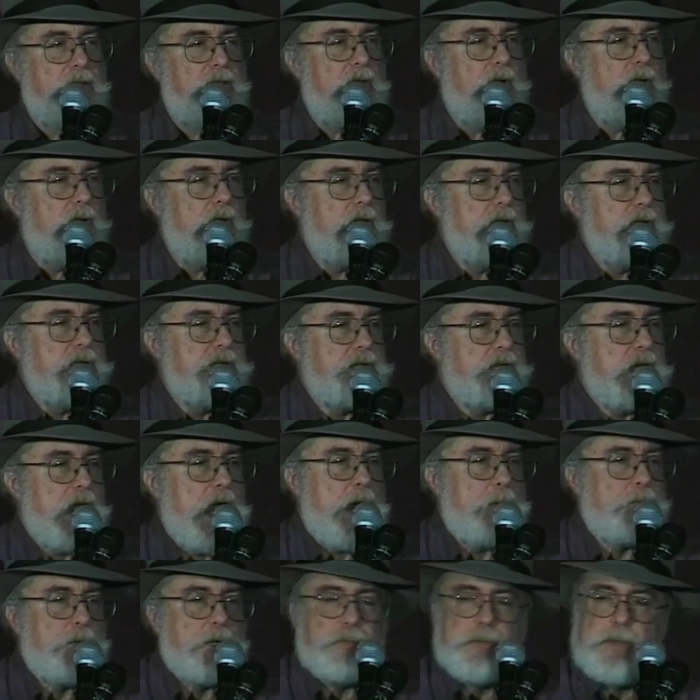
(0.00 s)
authorities
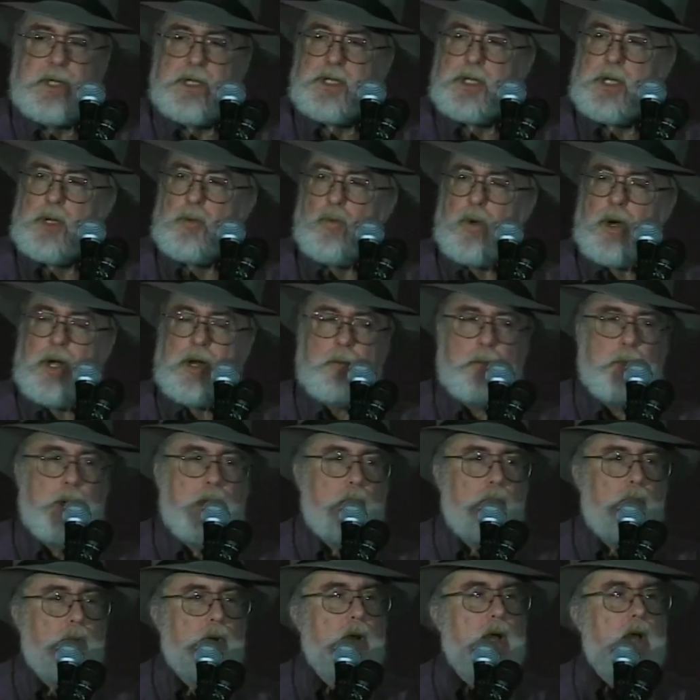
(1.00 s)
stopped them and said, wait a
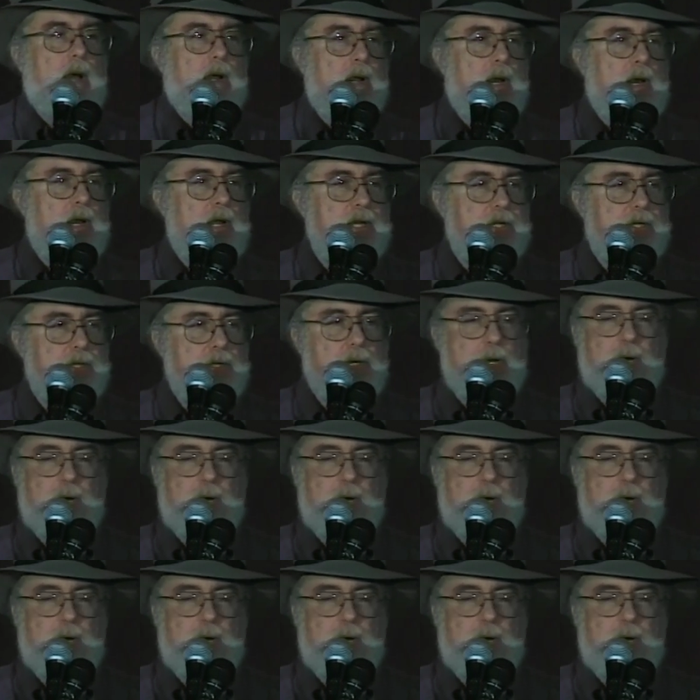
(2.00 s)
minute, we're not going to let you